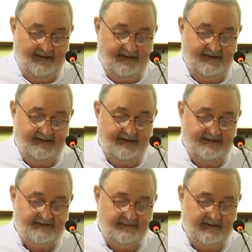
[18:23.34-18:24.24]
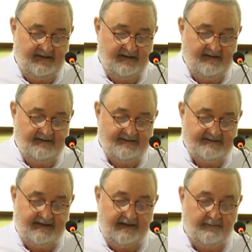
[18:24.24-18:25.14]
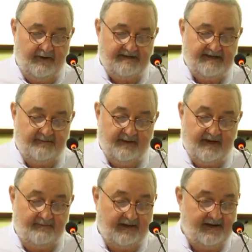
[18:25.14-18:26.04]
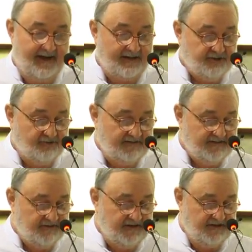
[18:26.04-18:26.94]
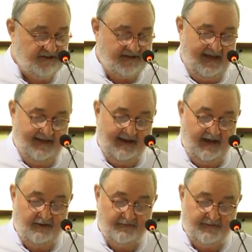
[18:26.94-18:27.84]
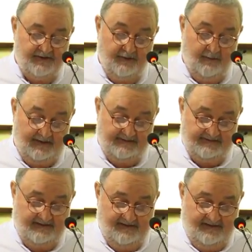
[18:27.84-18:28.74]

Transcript: "India has been celebrating becoming a natural strategic ally of the US,